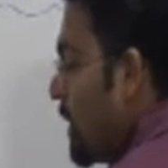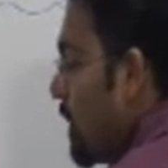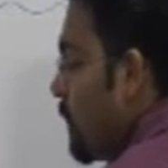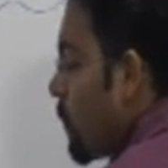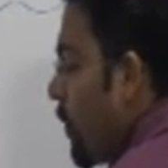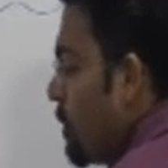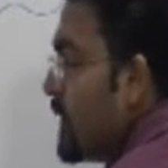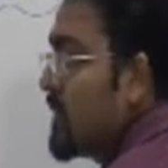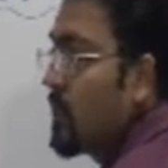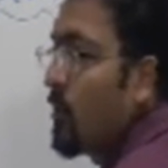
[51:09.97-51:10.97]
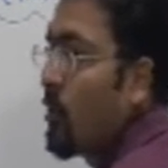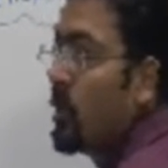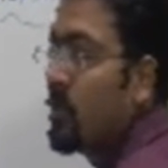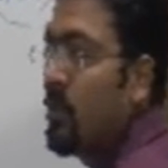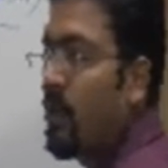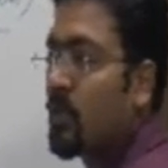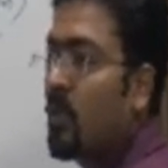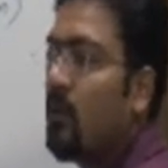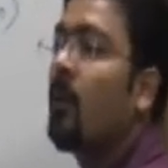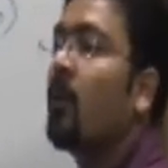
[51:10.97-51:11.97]
from this concentration
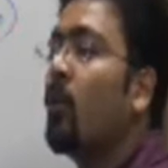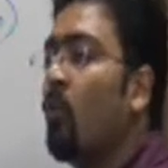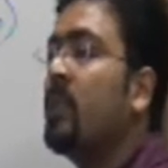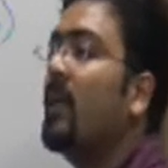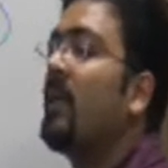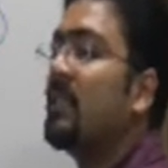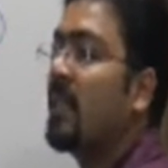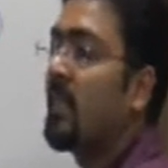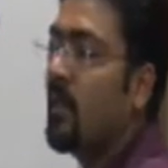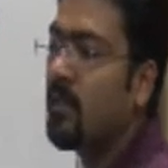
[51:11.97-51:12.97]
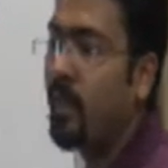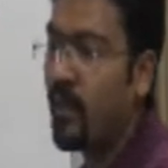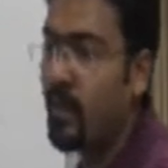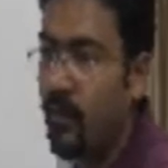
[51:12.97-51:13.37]
using distillation as a technique,